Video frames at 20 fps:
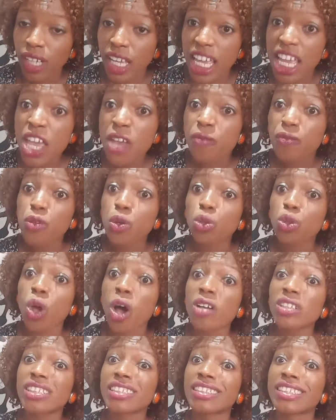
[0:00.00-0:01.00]
If you
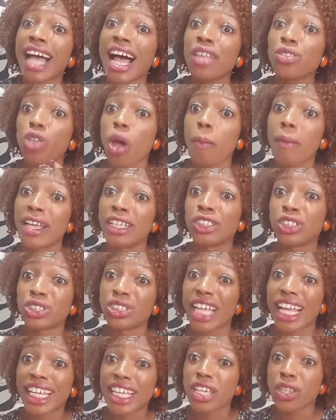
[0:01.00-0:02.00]
don't stand up and
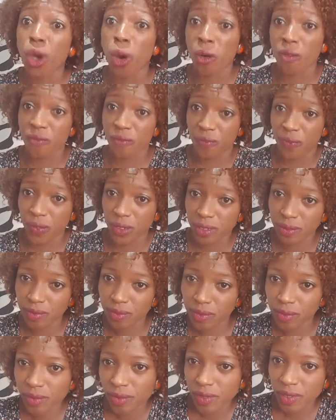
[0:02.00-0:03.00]
shake it off
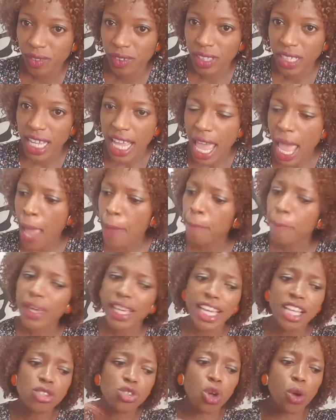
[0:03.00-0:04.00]
and
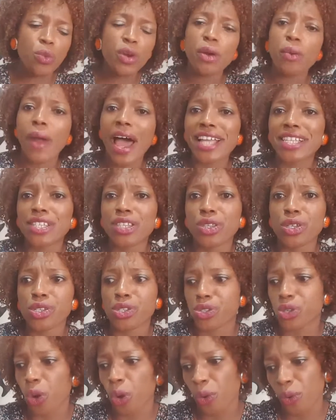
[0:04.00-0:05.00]
begin to rewrite the
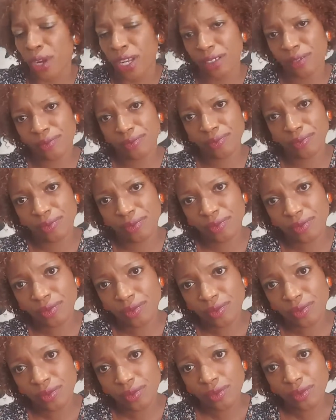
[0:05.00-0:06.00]
story,
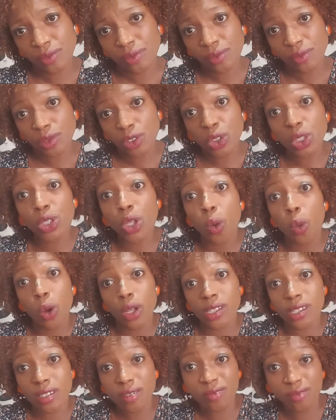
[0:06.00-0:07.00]
do you know
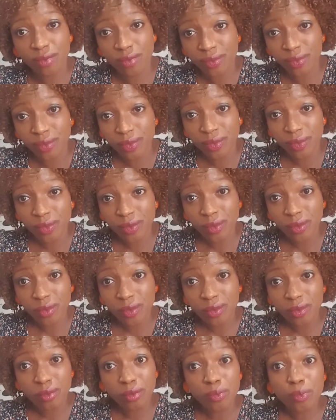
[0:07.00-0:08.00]
what?
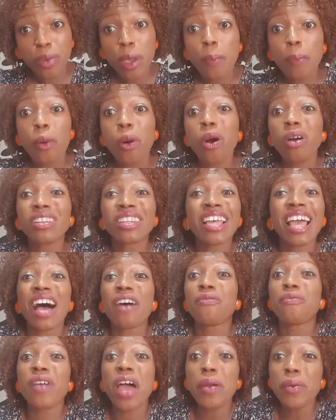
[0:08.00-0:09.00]
People, they are
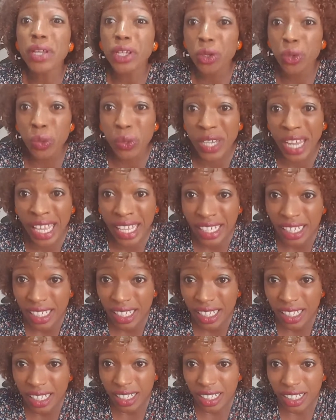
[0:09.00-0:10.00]
very good,
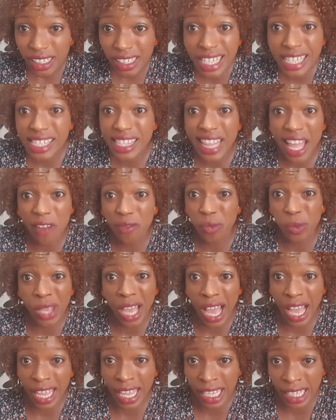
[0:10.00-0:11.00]
this life we
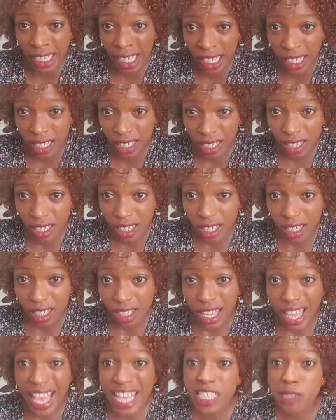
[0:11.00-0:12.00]
are in,
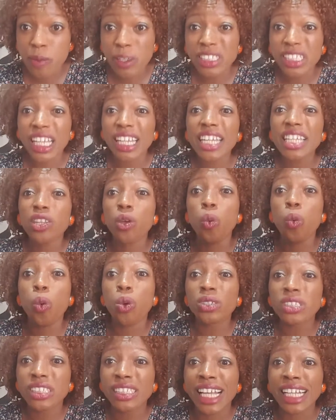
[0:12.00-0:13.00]
especially the
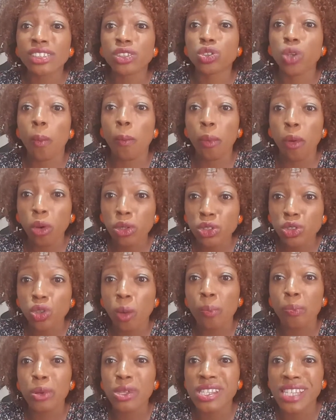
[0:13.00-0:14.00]
ones that are supposed to
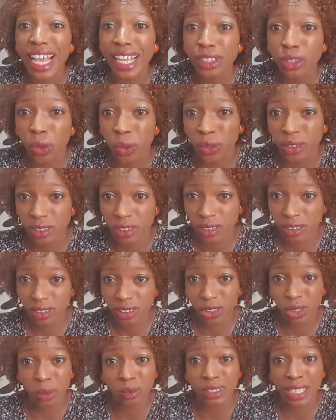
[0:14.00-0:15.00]
protect us
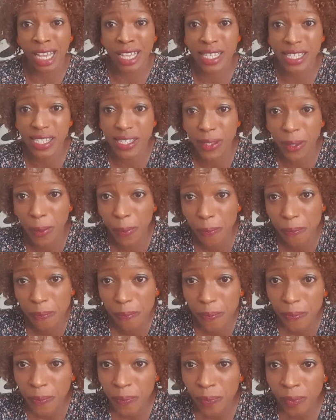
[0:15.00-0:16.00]
sometimes.
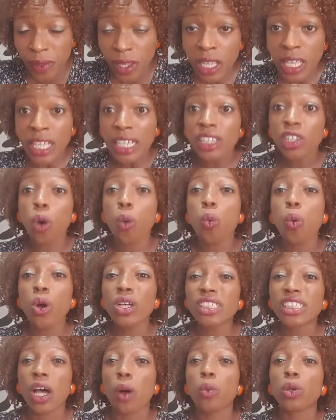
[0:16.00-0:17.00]
The
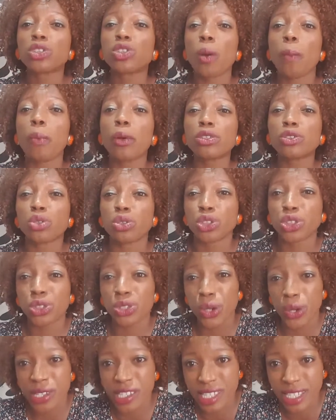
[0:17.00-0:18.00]
ones that we're supposed to
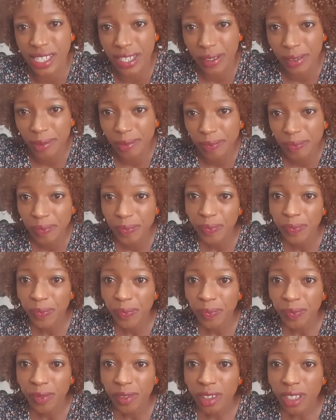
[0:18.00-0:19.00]
trust.
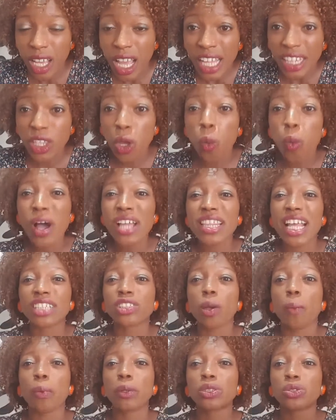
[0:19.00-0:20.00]
The one that's
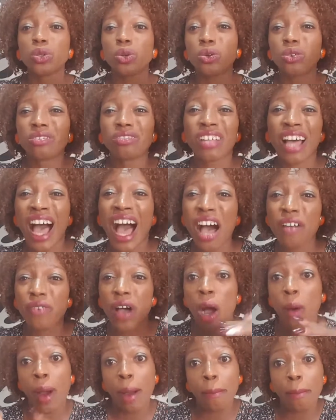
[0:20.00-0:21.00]
supposed to have
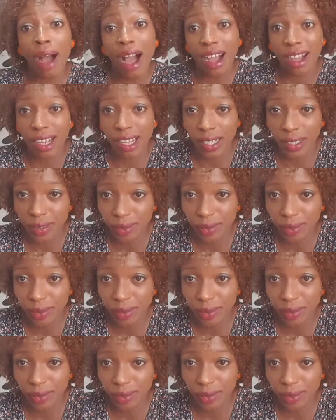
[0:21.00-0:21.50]
our back.